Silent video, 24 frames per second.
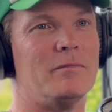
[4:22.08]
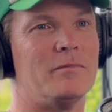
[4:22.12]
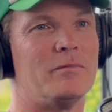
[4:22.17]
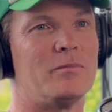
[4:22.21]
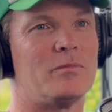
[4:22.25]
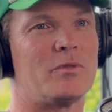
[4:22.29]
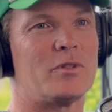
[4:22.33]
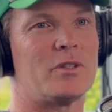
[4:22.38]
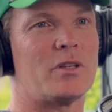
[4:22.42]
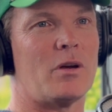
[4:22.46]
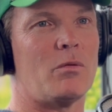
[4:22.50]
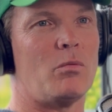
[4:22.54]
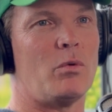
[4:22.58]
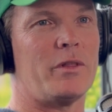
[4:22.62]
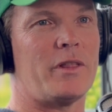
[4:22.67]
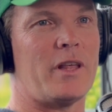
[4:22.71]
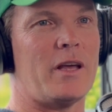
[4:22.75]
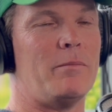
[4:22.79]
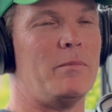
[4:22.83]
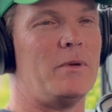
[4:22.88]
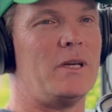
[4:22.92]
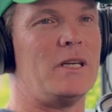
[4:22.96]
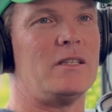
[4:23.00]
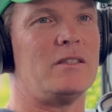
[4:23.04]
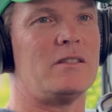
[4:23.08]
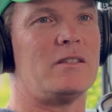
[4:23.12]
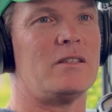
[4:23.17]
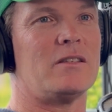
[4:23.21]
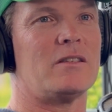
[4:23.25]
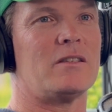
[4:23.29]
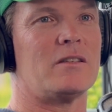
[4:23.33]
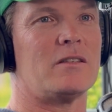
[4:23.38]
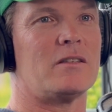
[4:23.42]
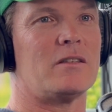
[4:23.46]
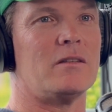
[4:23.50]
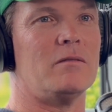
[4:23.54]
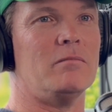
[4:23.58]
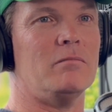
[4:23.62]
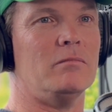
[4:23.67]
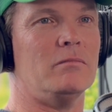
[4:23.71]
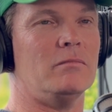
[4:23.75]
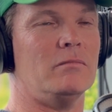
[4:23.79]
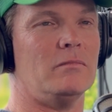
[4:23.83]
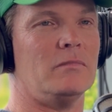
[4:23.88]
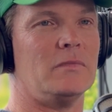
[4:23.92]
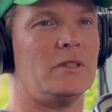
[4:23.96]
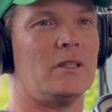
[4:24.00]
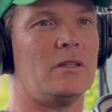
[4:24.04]
so what that means is that
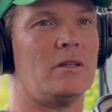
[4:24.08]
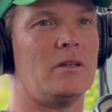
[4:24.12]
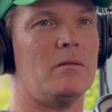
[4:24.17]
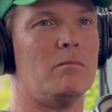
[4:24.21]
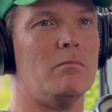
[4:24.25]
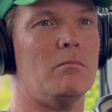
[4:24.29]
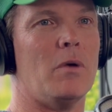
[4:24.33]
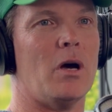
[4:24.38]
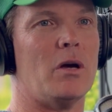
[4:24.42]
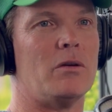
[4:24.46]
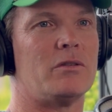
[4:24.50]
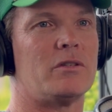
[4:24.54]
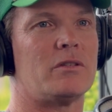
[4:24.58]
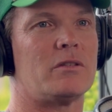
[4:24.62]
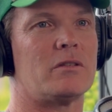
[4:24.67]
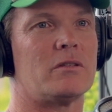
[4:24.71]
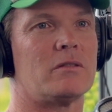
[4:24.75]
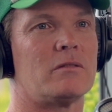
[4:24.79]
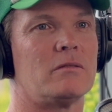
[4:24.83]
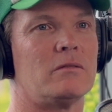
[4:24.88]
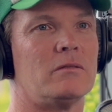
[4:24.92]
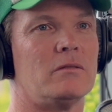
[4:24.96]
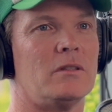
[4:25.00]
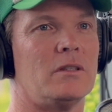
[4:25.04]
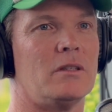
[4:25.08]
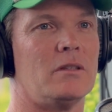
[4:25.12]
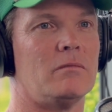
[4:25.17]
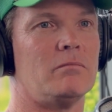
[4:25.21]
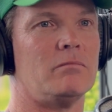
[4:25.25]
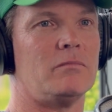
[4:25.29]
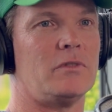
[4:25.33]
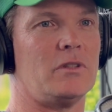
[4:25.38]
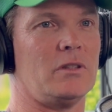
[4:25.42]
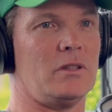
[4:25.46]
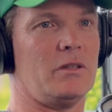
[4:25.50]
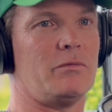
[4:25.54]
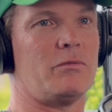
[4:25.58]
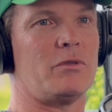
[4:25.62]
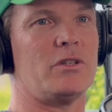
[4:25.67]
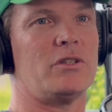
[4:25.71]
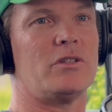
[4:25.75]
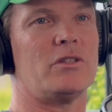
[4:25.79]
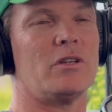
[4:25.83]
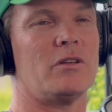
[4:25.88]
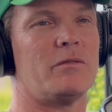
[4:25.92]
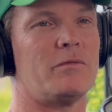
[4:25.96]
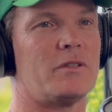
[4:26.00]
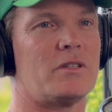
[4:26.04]
most delivery
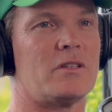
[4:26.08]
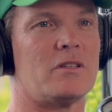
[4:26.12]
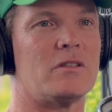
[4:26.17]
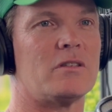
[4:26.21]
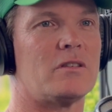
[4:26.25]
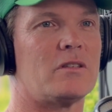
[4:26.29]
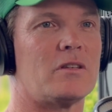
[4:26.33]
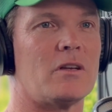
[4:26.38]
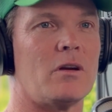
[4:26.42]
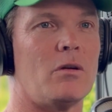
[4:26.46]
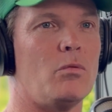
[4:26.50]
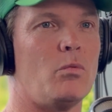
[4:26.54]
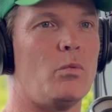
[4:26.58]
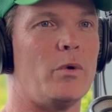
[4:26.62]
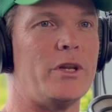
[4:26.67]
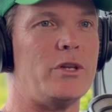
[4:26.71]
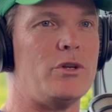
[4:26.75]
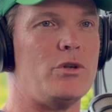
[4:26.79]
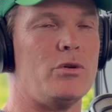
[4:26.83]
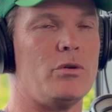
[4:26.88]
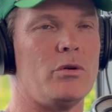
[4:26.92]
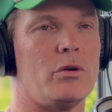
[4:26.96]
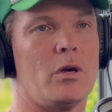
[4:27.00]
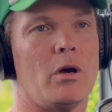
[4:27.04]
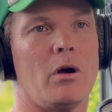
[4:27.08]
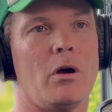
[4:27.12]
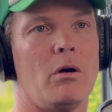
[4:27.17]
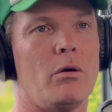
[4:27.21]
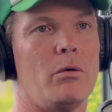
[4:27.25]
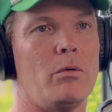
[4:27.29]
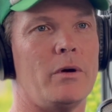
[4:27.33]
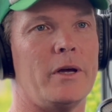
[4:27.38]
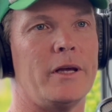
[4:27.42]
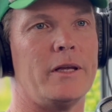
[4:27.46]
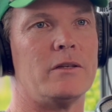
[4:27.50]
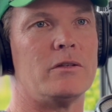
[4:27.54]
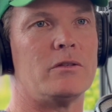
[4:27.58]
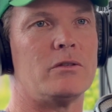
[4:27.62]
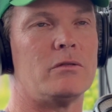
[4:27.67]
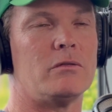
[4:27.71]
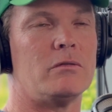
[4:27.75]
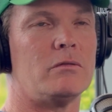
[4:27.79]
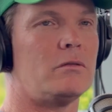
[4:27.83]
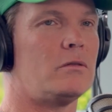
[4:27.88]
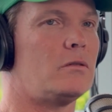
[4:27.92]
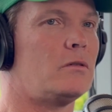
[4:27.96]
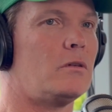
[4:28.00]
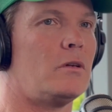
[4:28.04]
services. So when you go and
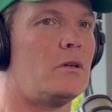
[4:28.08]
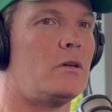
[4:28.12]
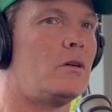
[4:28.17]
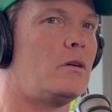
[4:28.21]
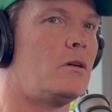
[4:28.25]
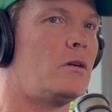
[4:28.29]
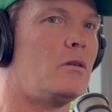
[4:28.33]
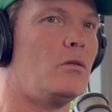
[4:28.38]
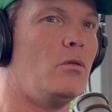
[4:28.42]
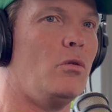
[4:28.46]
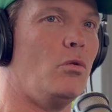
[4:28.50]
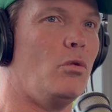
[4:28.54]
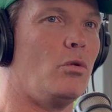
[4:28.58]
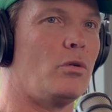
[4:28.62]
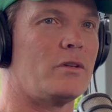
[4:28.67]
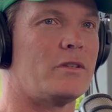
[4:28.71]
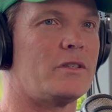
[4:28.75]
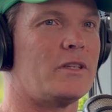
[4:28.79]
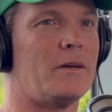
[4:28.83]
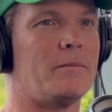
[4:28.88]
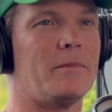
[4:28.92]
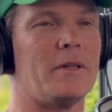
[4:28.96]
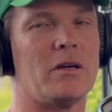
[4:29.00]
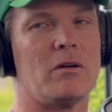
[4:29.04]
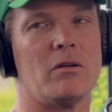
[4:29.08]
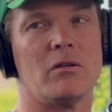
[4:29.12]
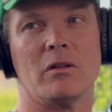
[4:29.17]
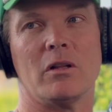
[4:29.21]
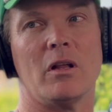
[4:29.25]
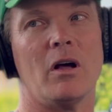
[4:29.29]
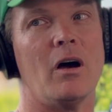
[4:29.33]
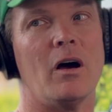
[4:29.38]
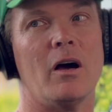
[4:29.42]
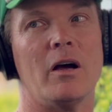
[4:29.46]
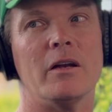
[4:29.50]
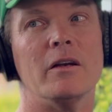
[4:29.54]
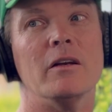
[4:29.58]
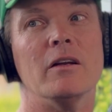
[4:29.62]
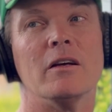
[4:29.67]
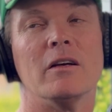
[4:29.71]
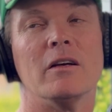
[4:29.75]
order something online,